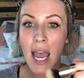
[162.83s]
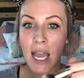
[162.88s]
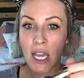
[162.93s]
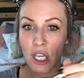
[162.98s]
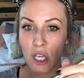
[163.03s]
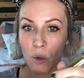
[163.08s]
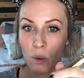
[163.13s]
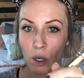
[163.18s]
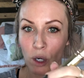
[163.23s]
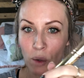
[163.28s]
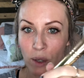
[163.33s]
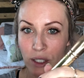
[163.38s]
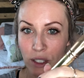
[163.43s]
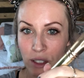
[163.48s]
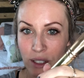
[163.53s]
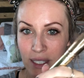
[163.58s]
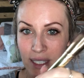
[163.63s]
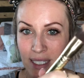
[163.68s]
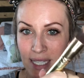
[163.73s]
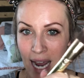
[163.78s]
You are going to
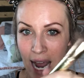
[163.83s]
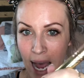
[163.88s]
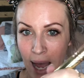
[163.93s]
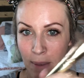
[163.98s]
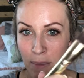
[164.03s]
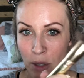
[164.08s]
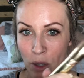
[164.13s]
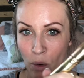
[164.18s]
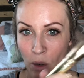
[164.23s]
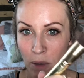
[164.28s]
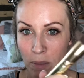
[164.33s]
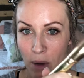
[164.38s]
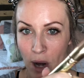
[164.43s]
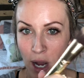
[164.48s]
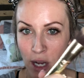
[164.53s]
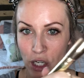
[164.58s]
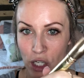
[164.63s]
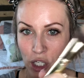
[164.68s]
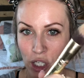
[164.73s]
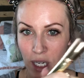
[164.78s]
dab your
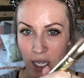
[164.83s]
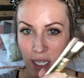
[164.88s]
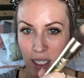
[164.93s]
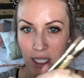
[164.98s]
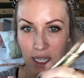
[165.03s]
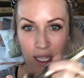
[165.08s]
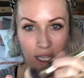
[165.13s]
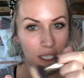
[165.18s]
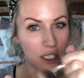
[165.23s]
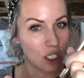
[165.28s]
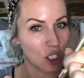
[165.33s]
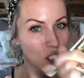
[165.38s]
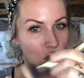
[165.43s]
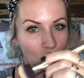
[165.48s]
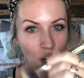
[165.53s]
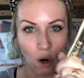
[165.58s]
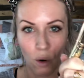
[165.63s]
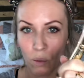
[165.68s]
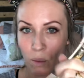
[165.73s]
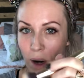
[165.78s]
brush into this.
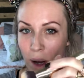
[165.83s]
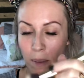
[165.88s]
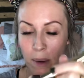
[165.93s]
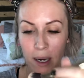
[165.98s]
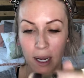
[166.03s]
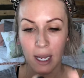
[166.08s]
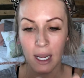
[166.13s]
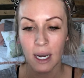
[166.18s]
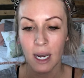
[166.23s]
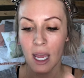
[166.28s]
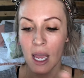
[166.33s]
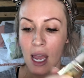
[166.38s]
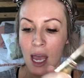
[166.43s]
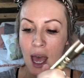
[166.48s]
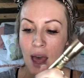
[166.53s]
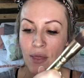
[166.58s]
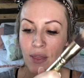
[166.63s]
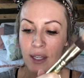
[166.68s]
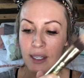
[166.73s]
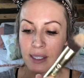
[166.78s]
Don't rub it in.
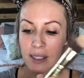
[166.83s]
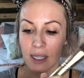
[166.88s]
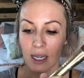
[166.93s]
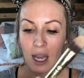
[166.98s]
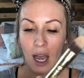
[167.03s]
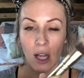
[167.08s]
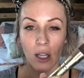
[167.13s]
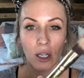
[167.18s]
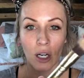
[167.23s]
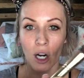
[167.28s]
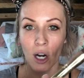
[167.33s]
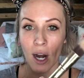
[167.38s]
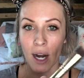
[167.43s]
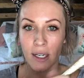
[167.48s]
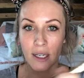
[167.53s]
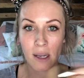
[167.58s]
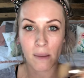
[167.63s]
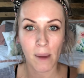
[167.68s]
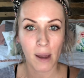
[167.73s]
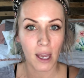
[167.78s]
This is a color
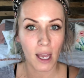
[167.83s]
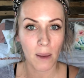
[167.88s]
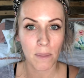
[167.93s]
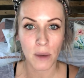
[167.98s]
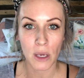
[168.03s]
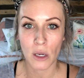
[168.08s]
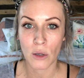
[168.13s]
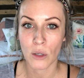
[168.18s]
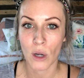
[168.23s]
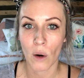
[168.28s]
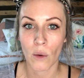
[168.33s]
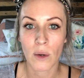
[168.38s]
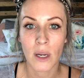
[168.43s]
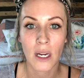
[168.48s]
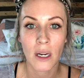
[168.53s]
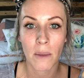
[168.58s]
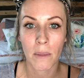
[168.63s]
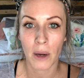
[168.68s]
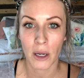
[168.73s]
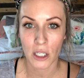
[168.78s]
correcting makeup. You don't need
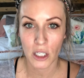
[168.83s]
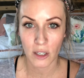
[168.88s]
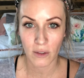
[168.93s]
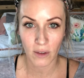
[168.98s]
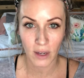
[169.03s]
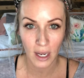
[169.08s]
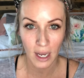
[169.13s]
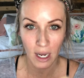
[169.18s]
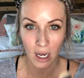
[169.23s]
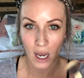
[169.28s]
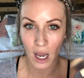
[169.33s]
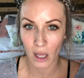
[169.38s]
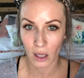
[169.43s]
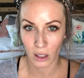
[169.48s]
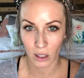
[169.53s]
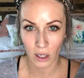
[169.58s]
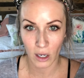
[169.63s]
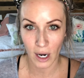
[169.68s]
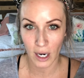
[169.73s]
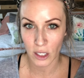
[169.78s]
a bunch of it. It color
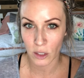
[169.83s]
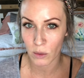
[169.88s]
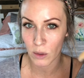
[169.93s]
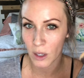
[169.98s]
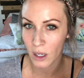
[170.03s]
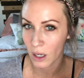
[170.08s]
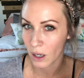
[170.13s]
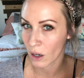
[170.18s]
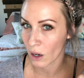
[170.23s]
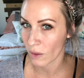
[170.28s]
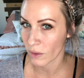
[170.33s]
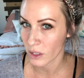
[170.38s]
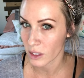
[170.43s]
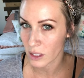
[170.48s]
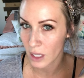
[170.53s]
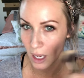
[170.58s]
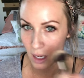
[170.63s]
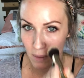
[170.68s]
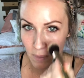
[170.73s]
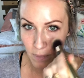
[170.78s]
corrects when you get it on the
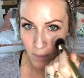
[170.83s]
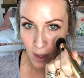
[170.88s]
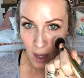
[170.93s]
skin.